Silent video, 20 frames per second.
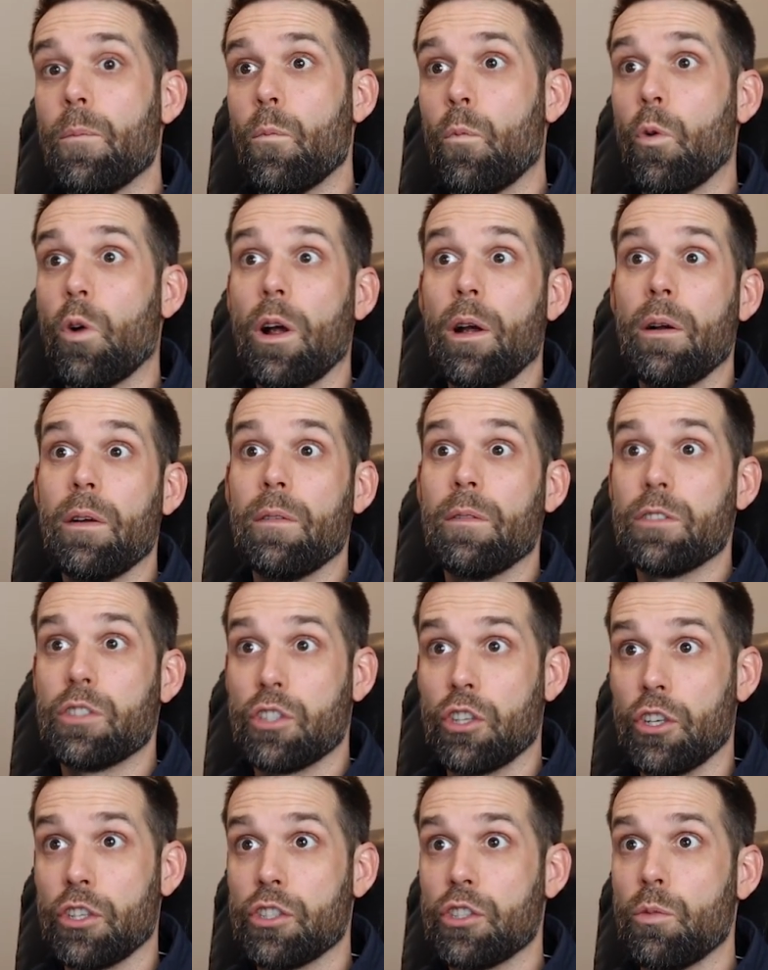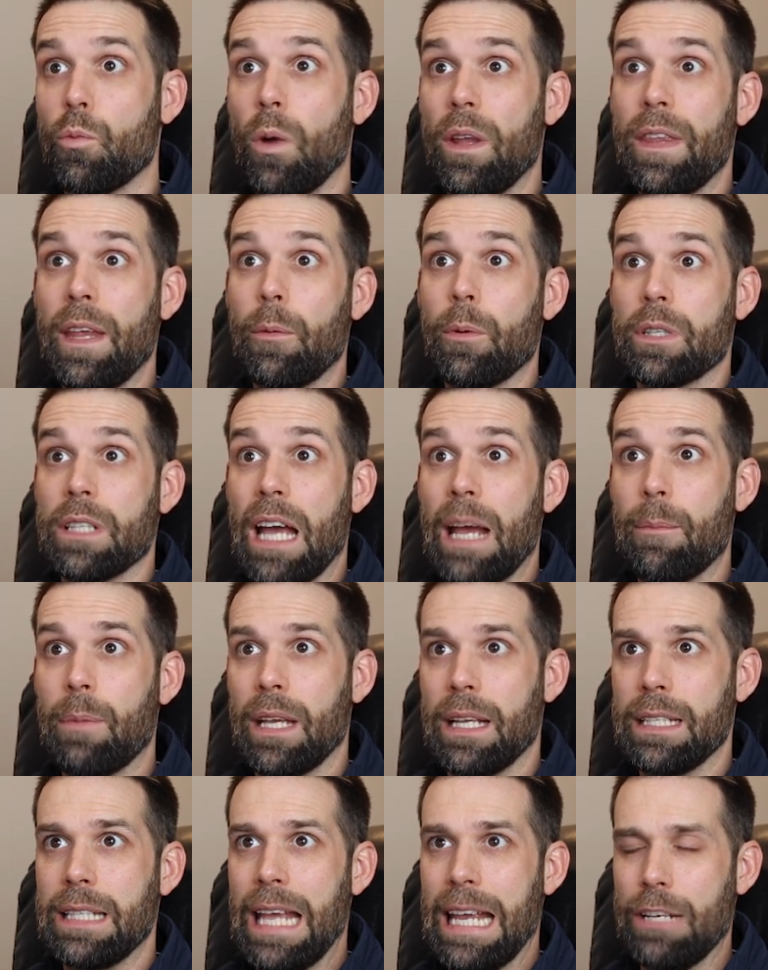were searched when they were
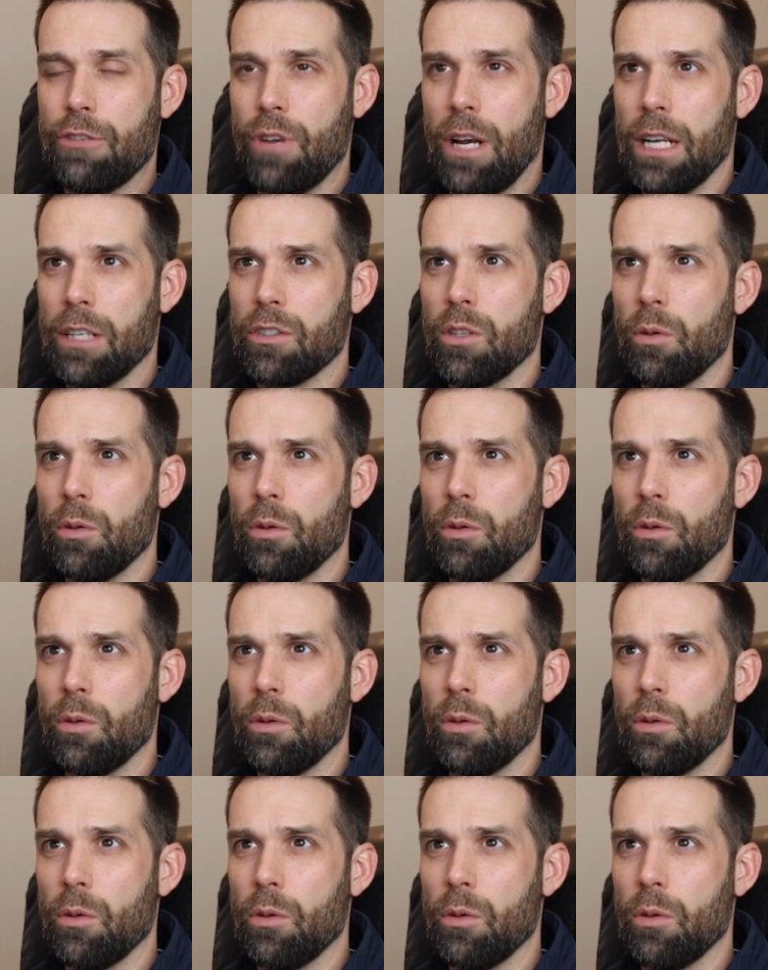typing in day trading.